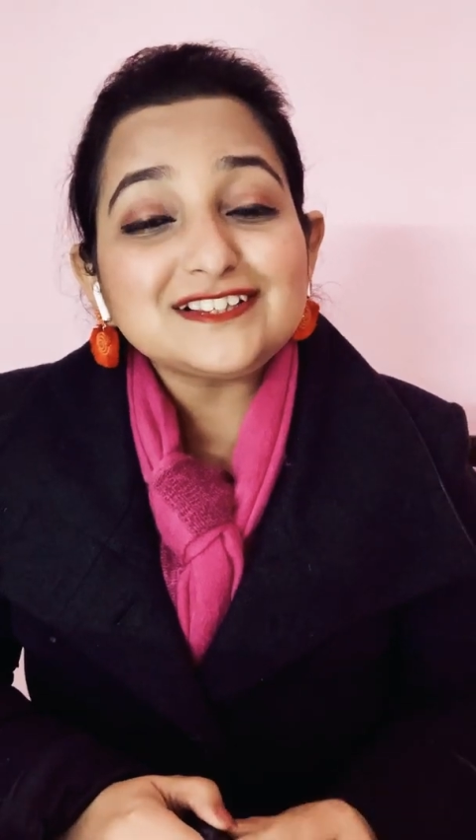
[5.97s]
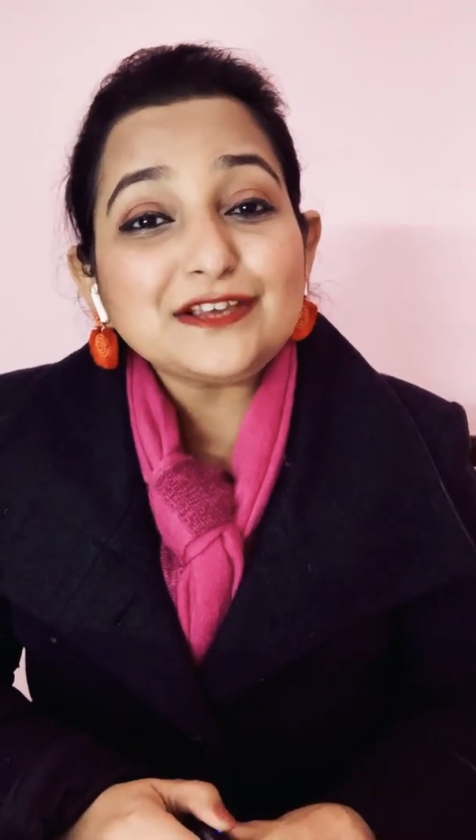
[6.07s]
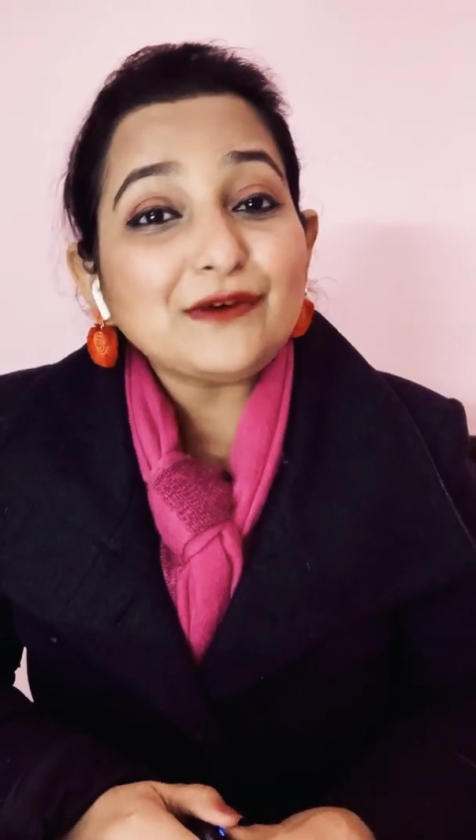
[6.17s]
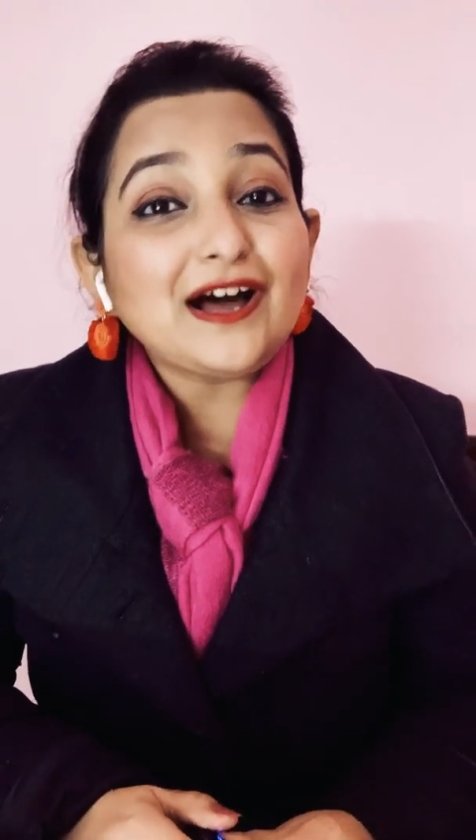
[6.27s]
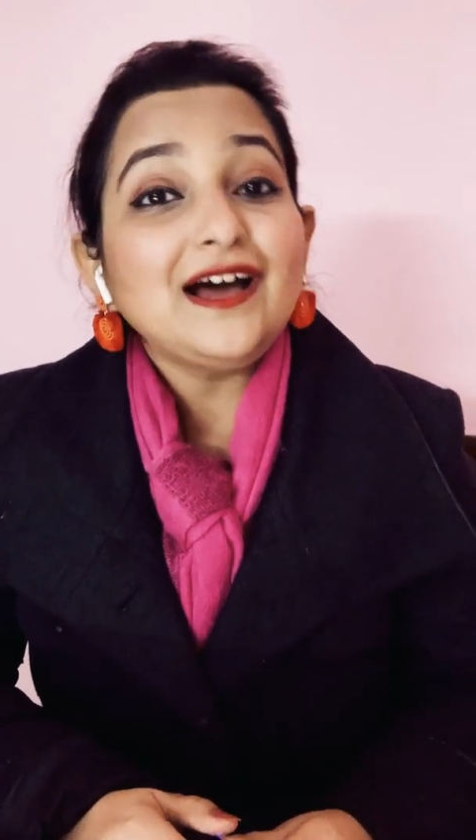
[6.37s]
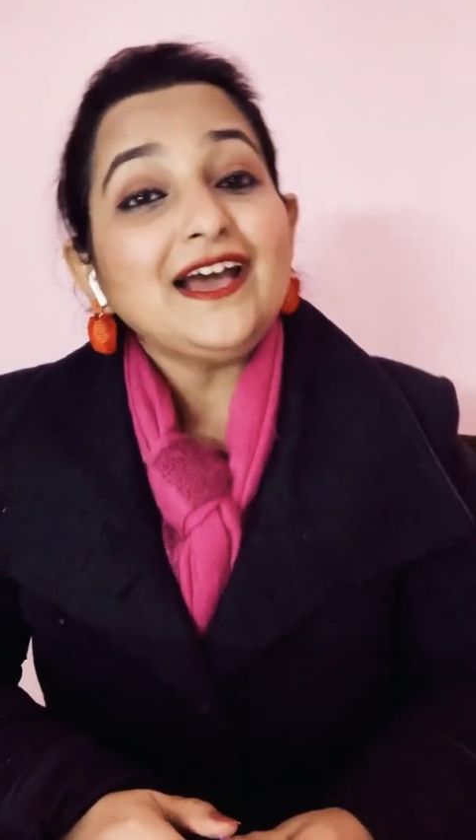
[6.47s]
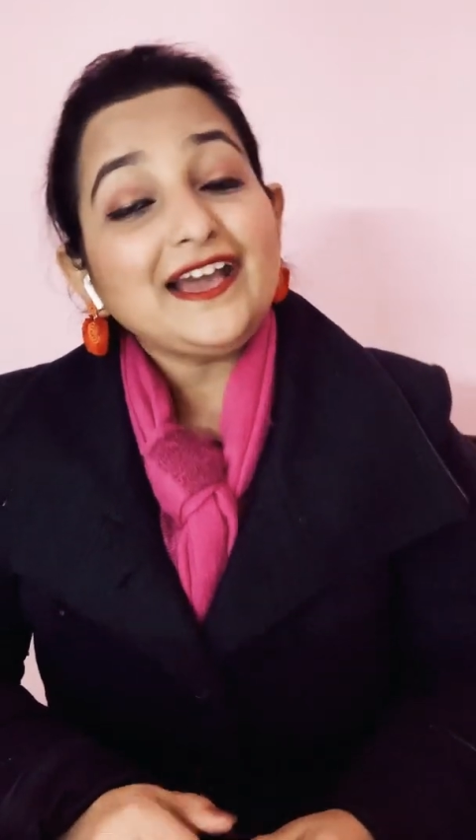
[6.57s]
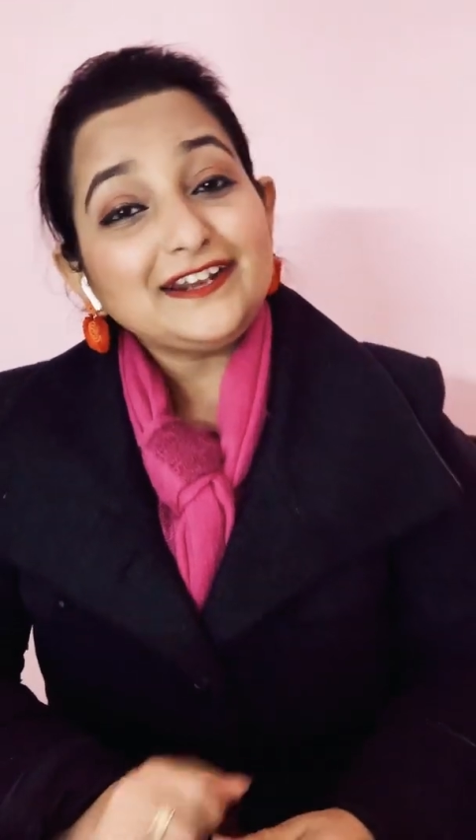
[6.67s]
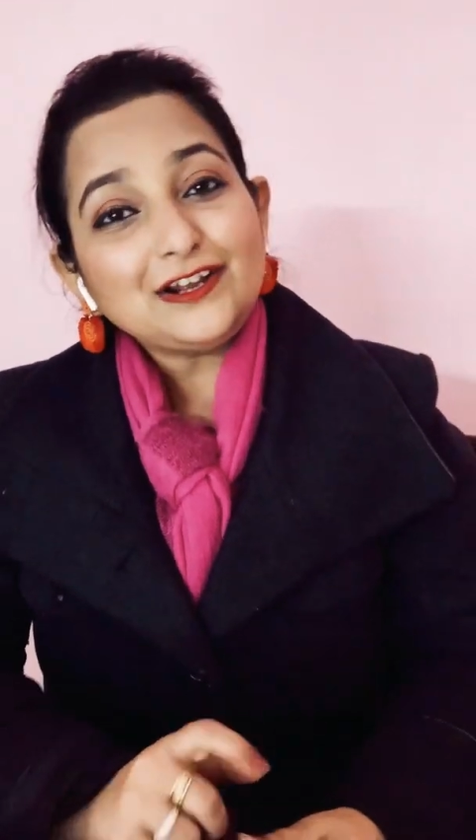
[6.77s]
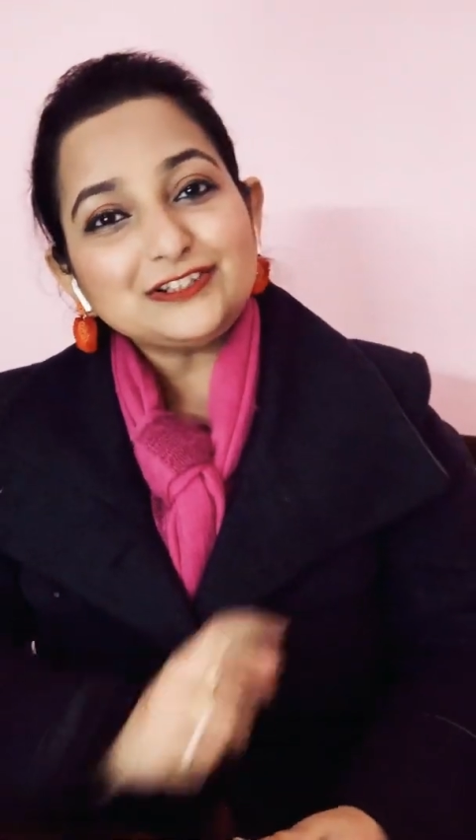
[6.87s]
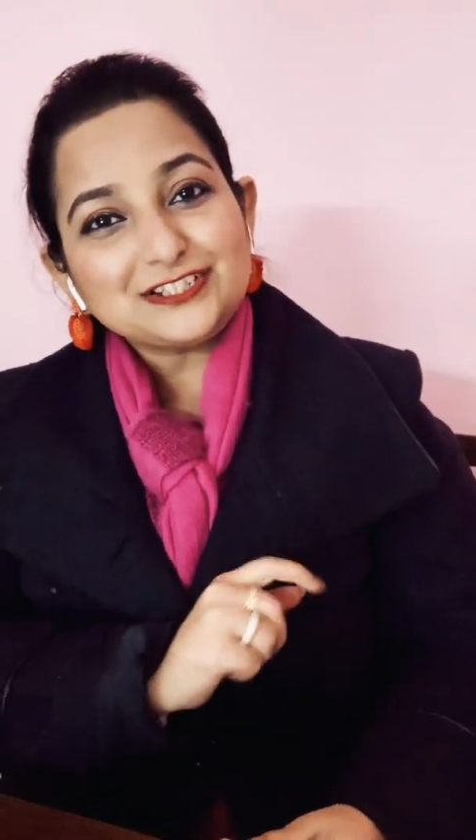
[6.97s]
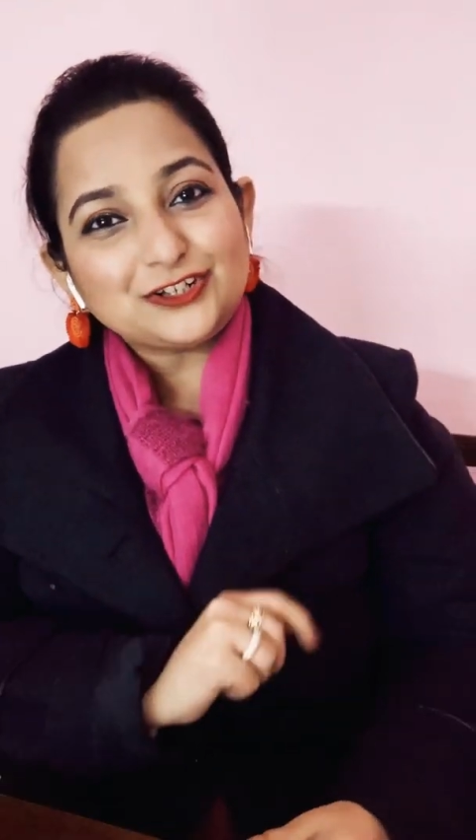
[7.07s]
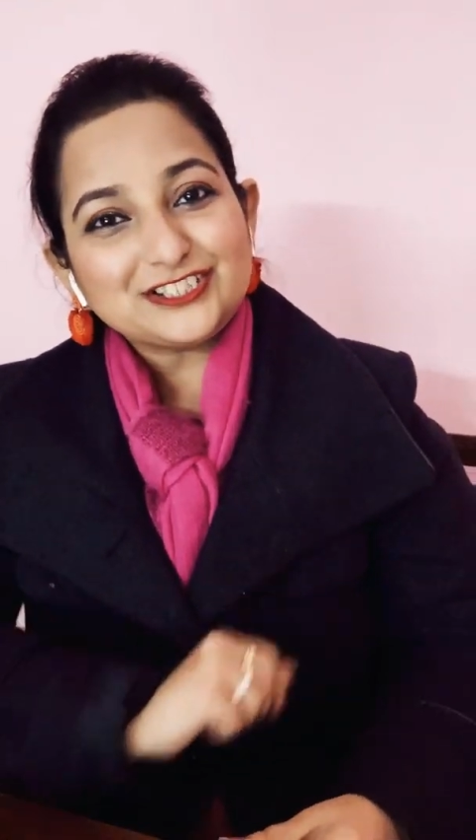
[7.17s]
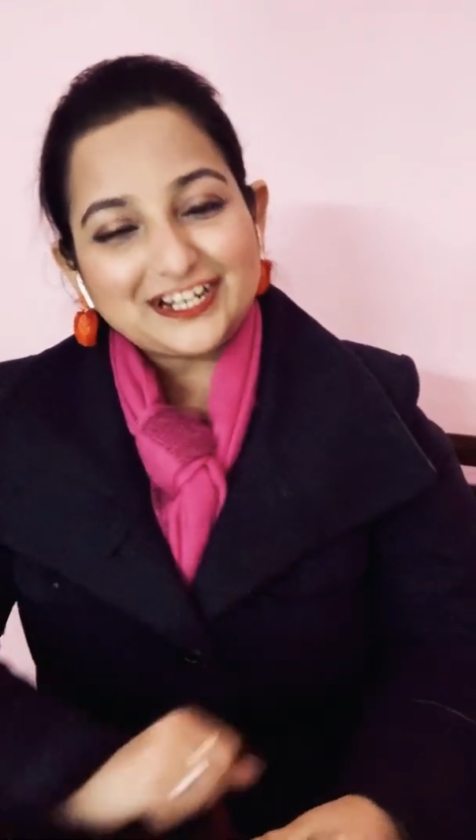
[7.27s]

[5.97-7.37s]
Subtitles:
Diva, and now TikTok